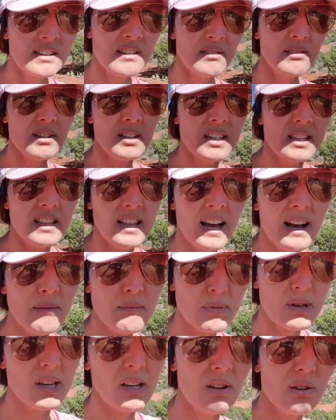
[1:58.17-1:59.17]
Wouldn't
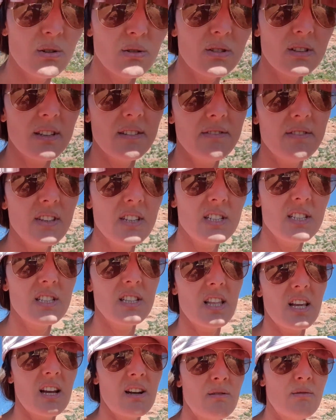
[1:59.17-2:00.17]
that be cool if this
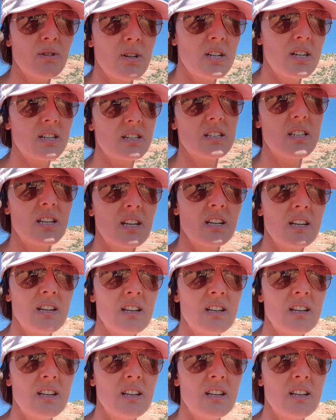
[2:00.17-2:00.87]
thing worked?